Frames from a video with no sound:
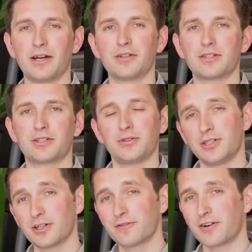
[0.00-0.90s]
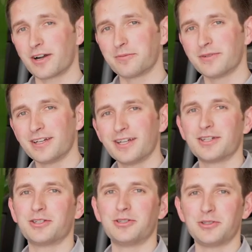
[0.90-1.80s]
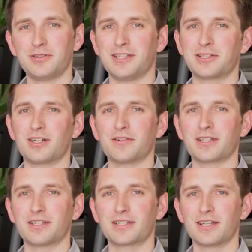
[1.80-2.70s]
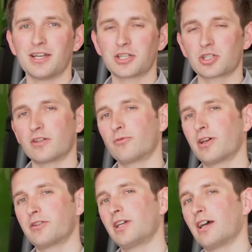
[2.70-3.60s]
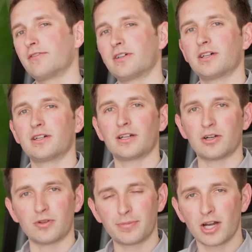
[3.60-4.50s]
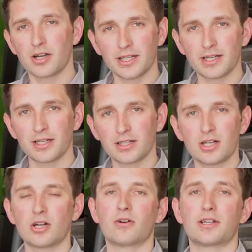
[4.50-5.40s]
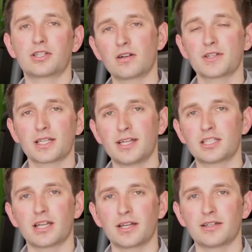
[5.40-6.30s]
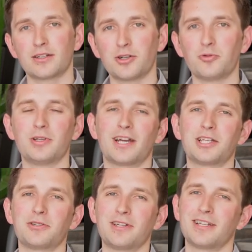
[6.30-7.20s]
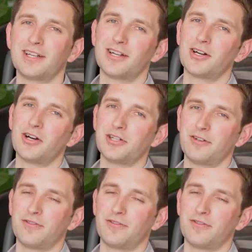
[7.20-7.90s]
out to your farm to do these services. So whether you have a repair needed or a service that needs done, we can do it on your